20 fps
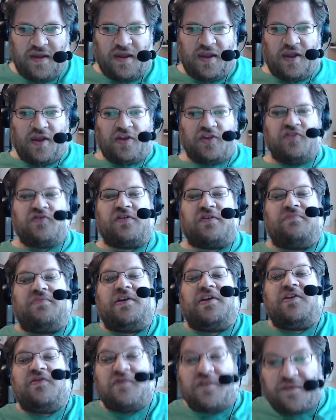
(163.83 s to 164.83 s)
You can be
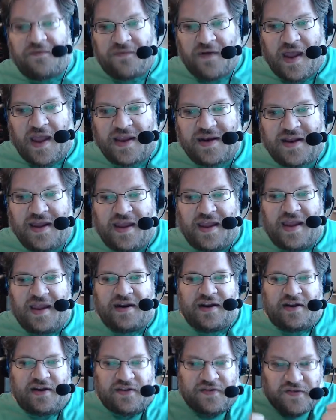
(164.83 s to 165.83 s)
unified
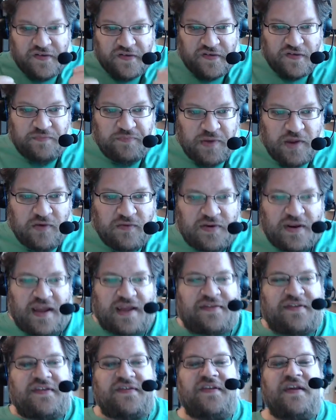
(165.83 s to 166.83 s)
and in a dispute
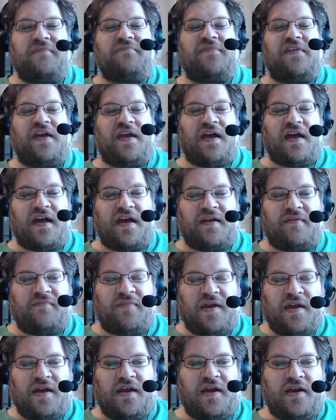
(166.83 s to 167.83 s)
at the same time.
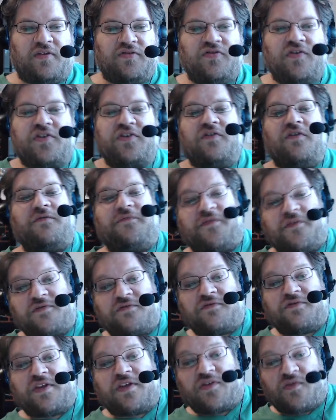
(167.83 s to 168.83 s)
Look no
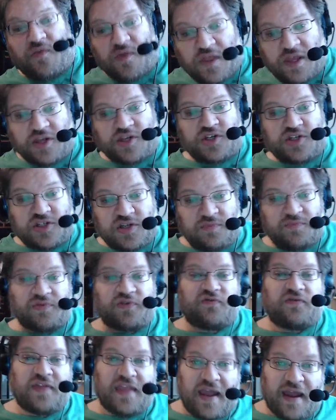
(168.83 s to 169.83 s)
further than the relationship
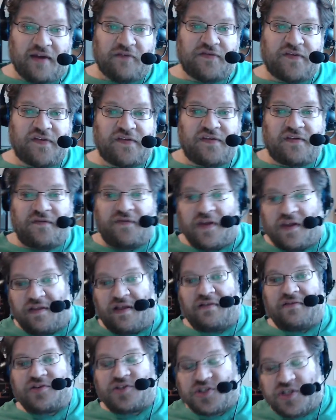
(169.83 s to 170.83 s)
between the houses of
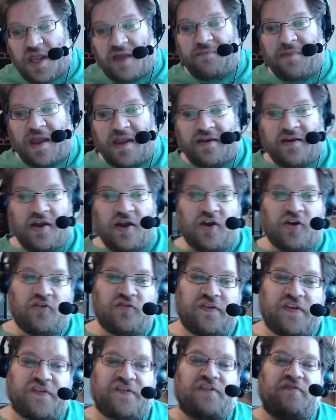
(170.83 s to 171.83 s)
Hillel and Shammai, who
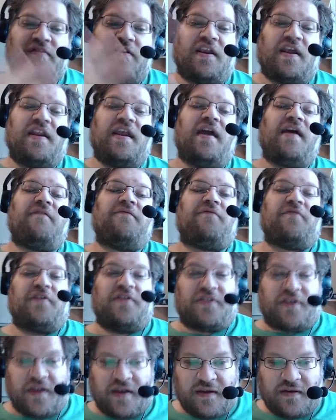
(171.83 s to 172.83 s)
disagreed on
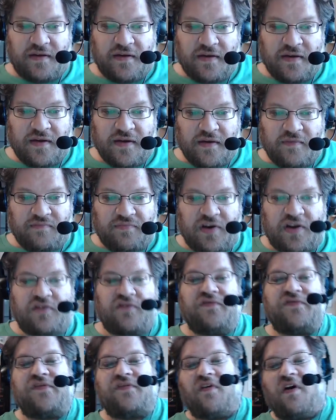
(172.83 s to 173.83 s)
everything, but
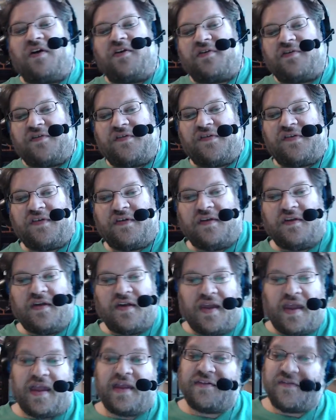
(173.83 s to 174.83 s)
whose daughters
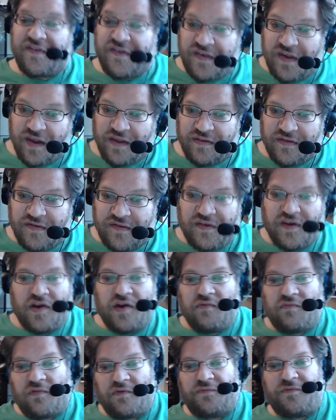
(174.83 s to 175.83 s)
and sons
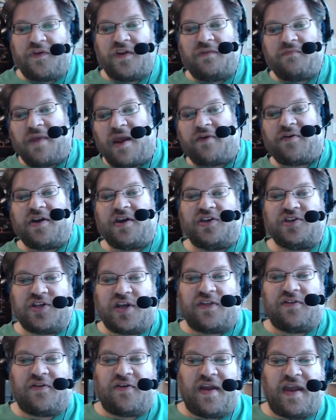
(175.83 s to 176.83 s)
were free to marry each
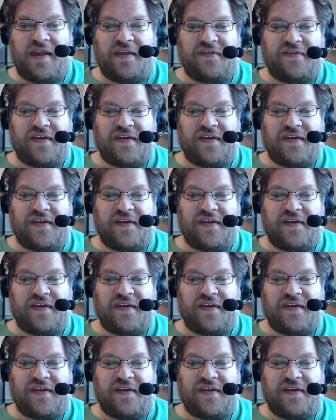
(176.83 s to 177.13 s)
other, and